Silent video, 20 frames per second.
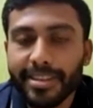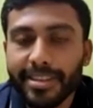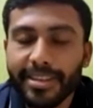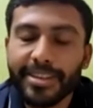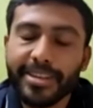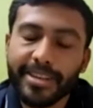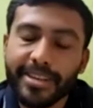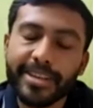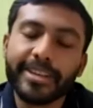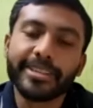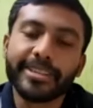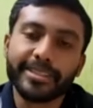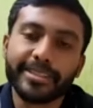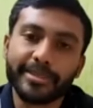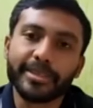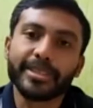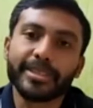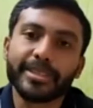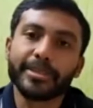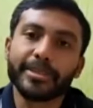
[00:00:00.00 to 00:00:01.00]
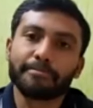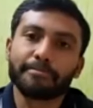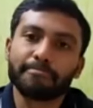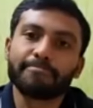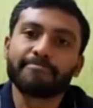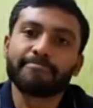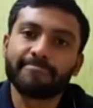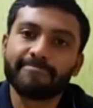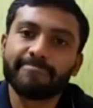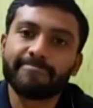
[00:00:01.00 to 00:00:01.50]

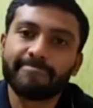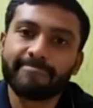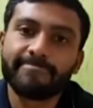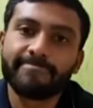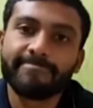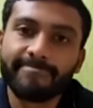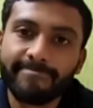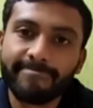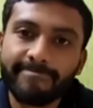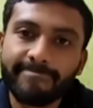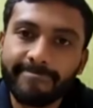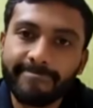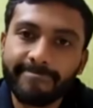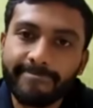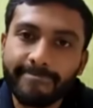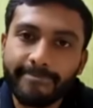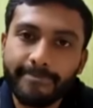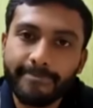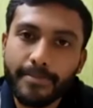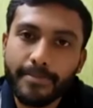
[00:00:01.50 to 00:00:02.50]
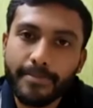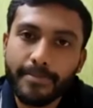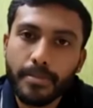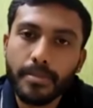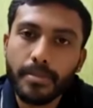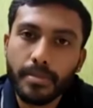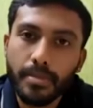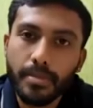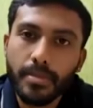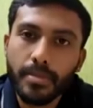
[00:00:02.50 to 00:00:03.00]

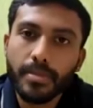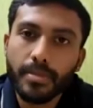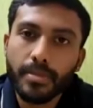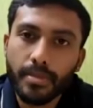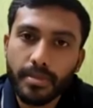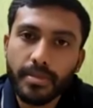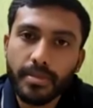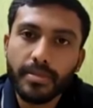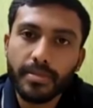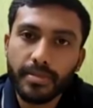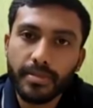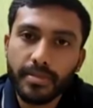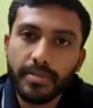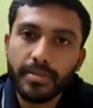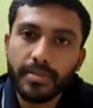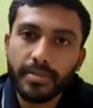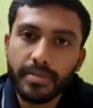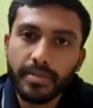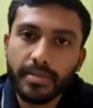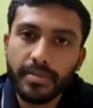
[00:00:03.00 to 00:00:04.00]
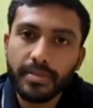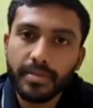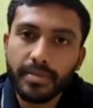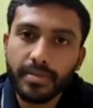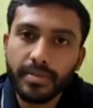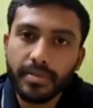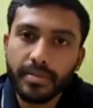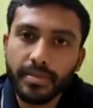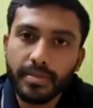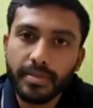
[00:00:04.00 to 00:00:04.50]

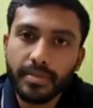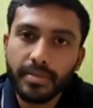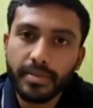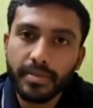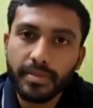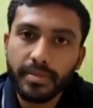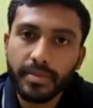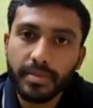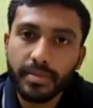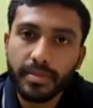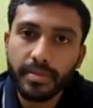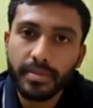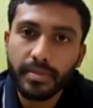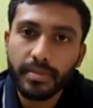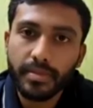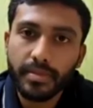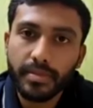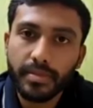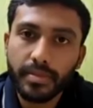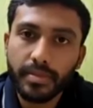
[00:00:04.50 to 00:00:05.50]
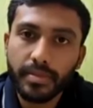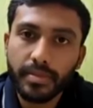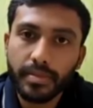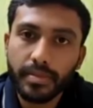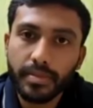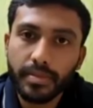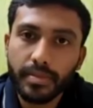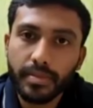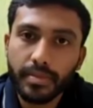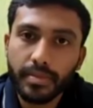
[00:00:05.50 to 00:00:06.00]

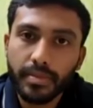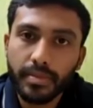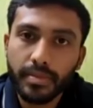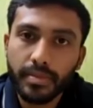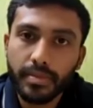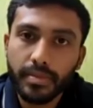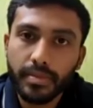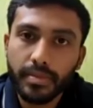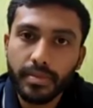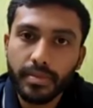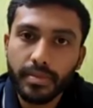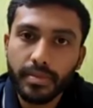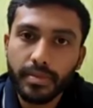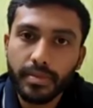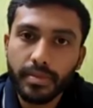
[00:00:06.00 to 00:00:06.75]
No words are spoken by the person on screen.